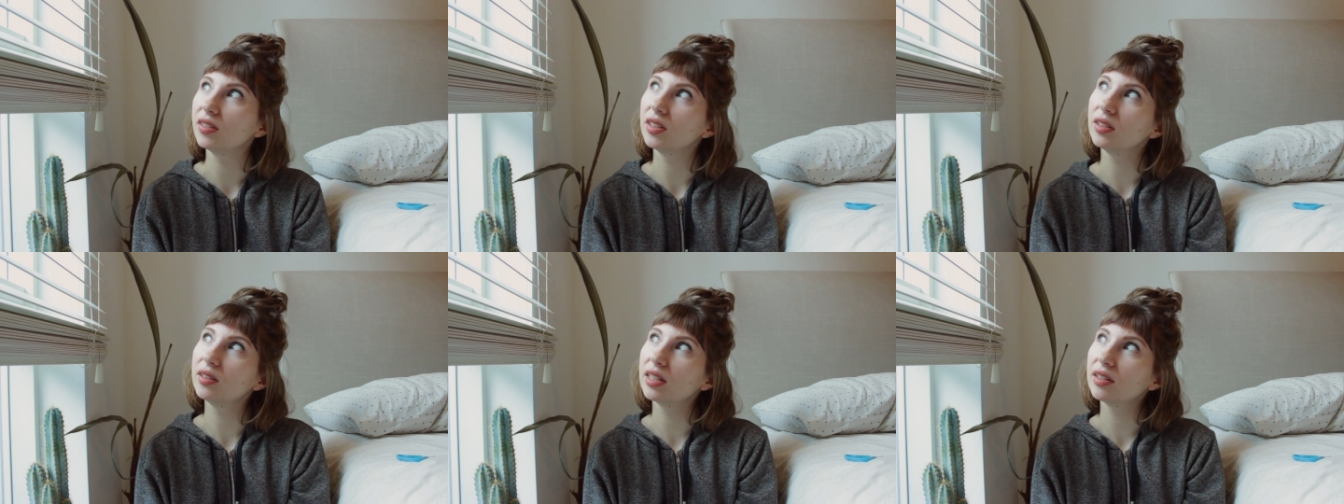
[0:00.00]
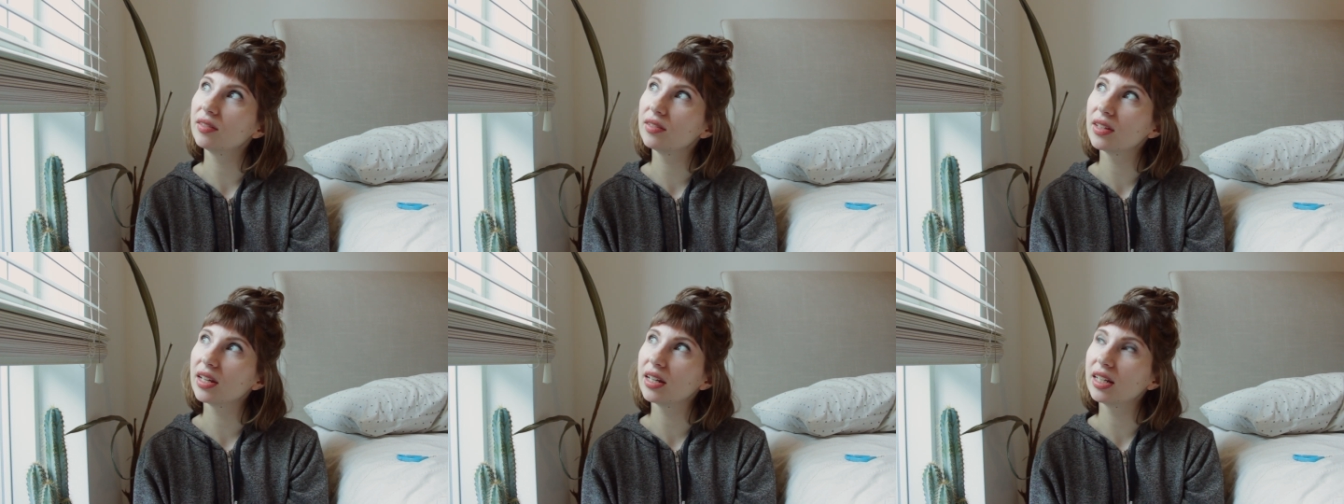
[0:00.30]
Do you
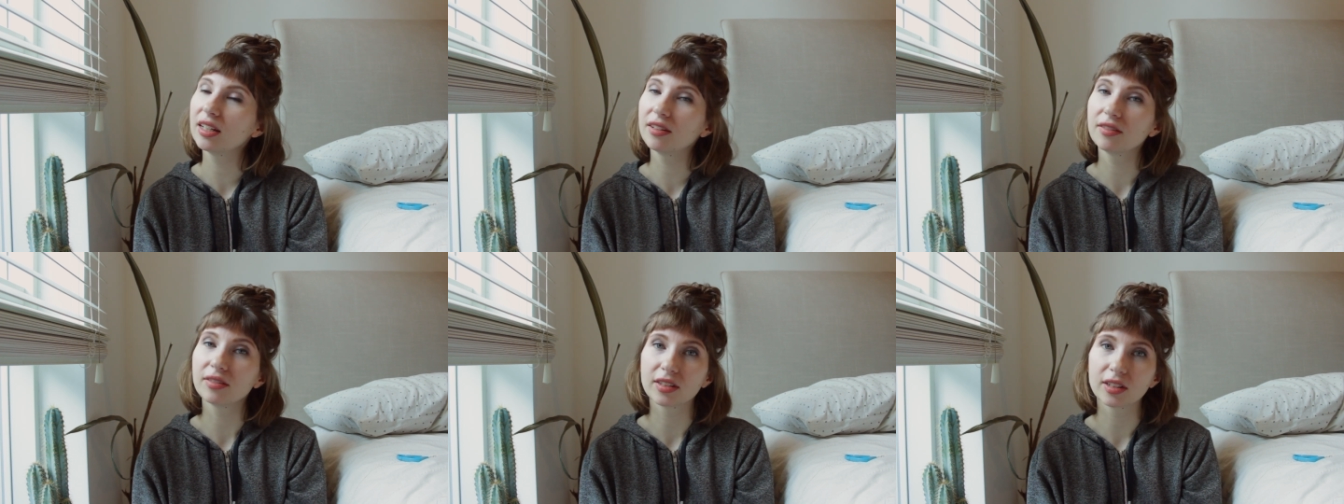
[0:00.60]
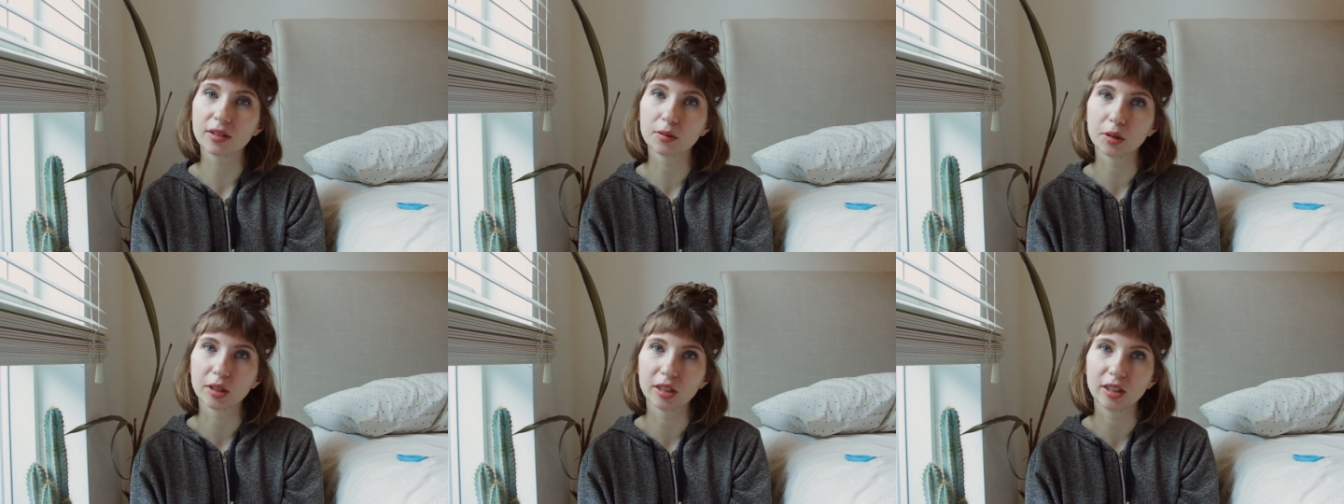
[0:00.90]
have a sign off?
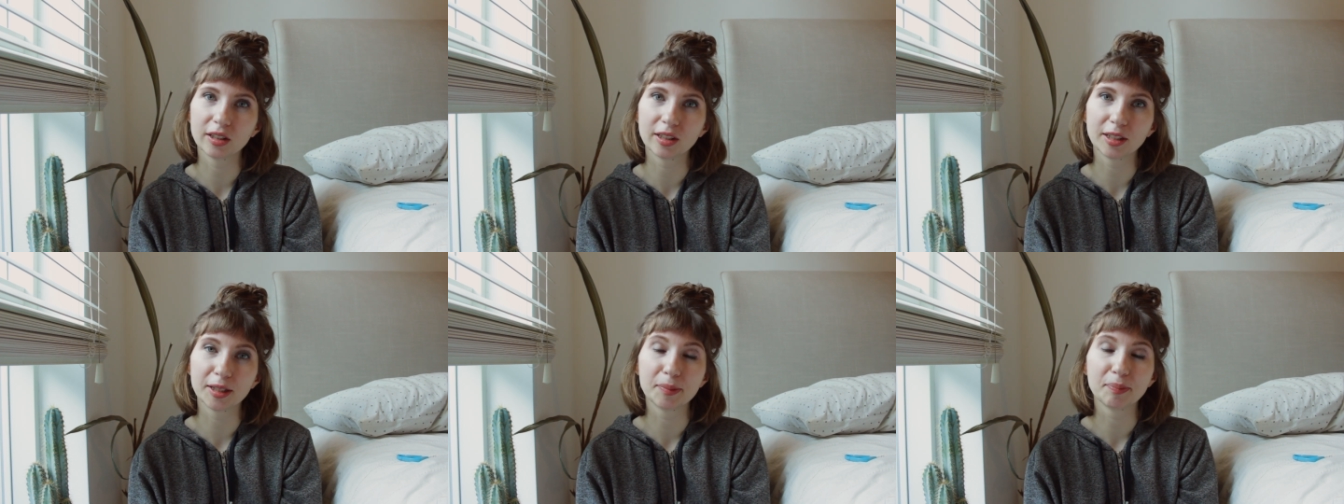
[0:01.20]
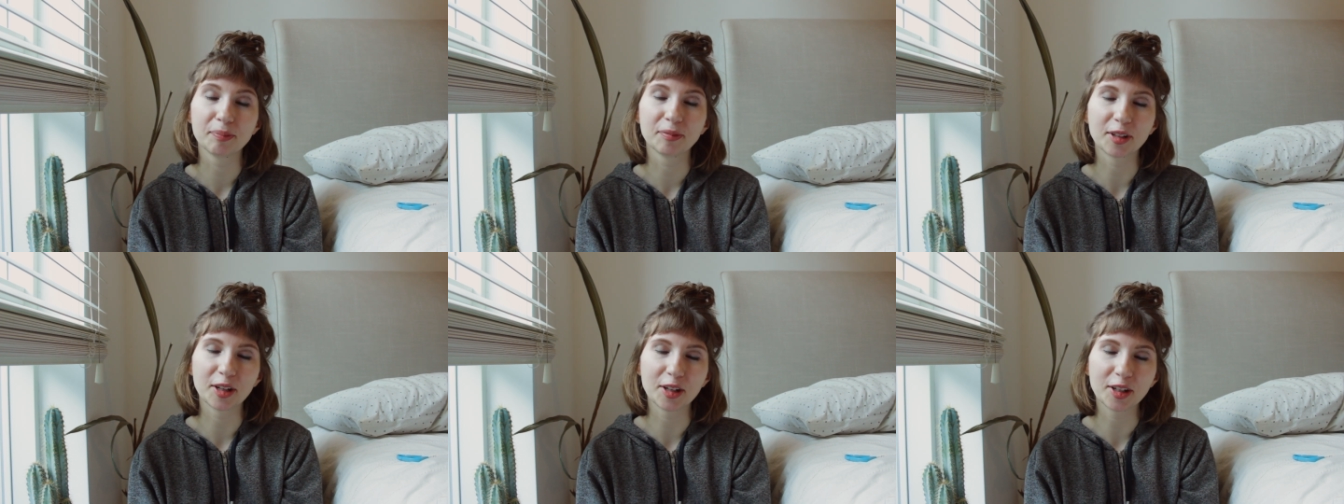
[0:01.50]
Still working on it.
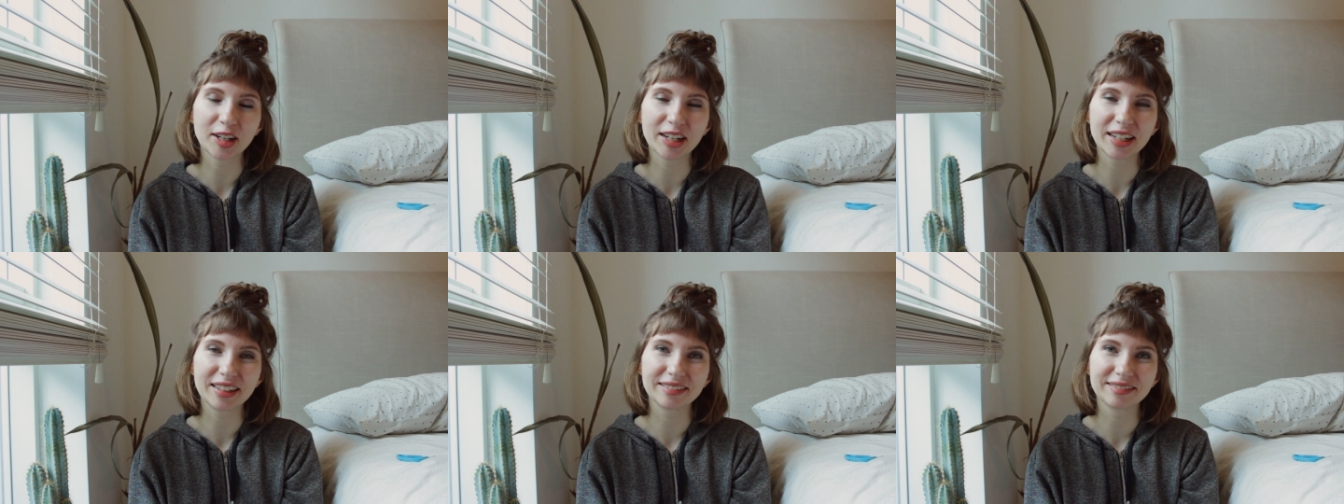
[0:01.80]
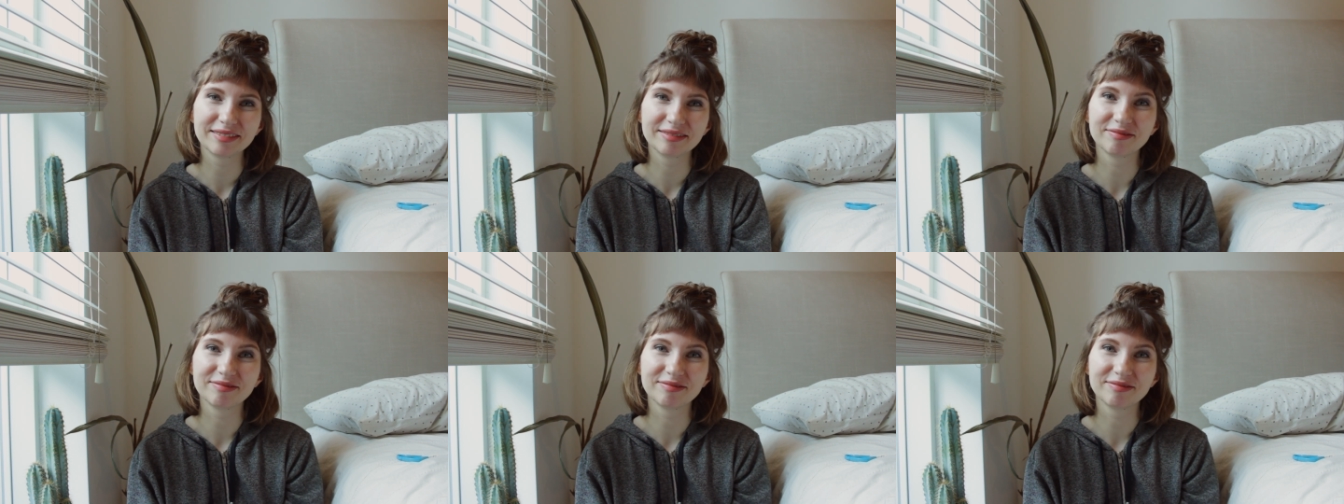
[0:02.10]
Alright.